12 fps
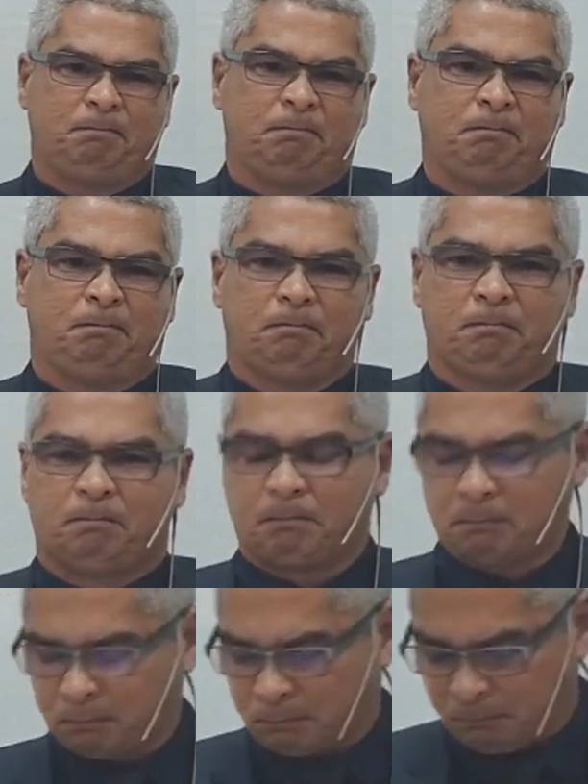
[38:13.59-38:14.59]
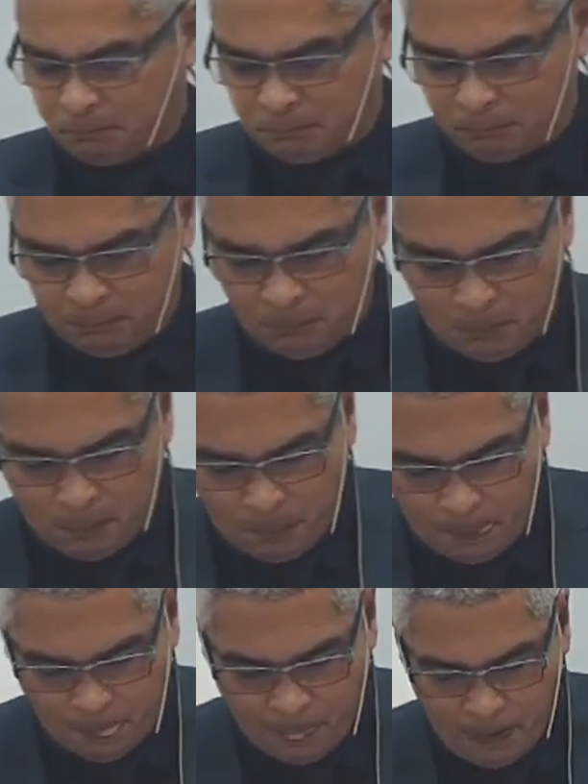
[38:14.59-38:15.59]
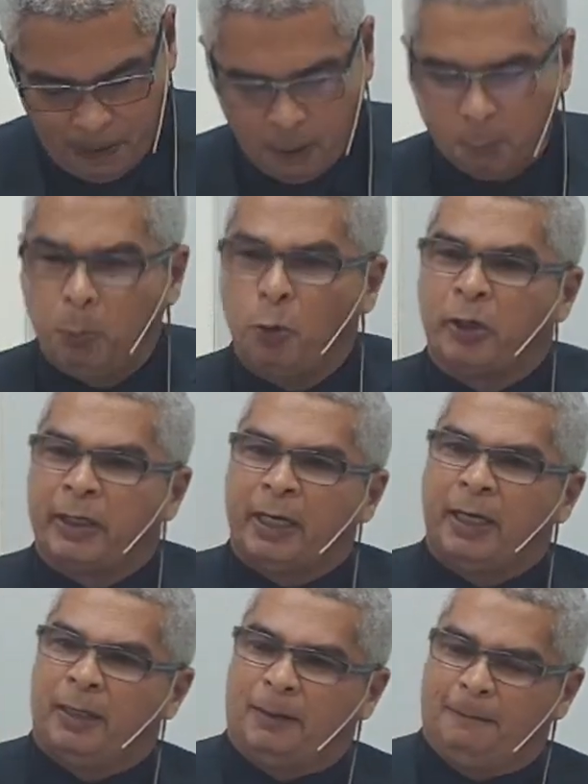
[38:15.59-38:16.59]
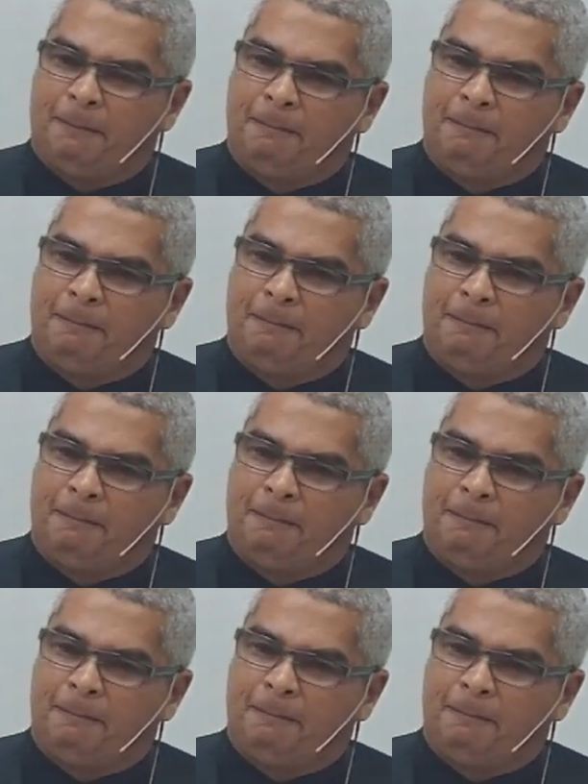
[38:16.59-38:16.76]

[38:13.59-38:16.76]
the place I came from, um, really really bad.